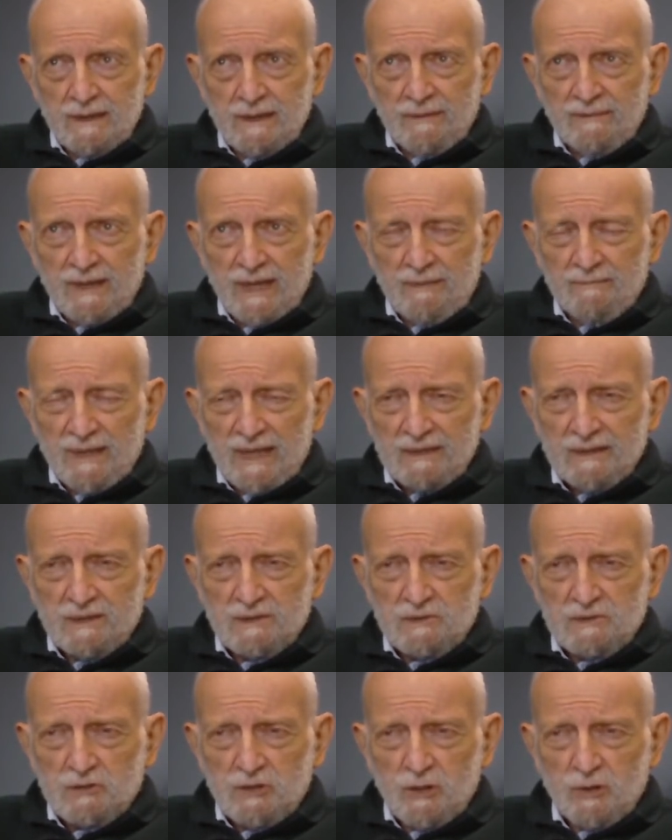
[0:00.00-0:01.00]
And I'm not
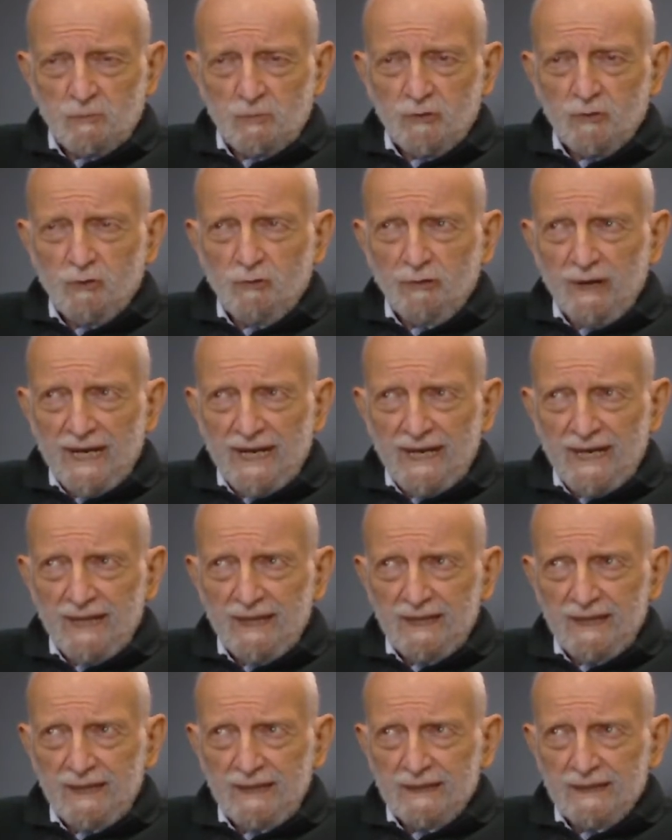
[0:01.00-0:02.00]
concerned with
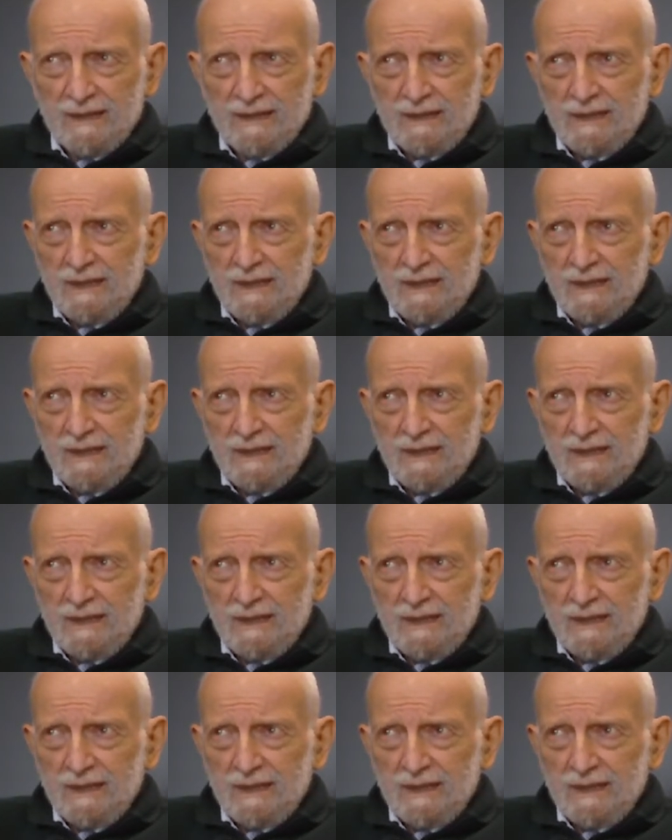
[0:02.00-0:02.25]
grading here,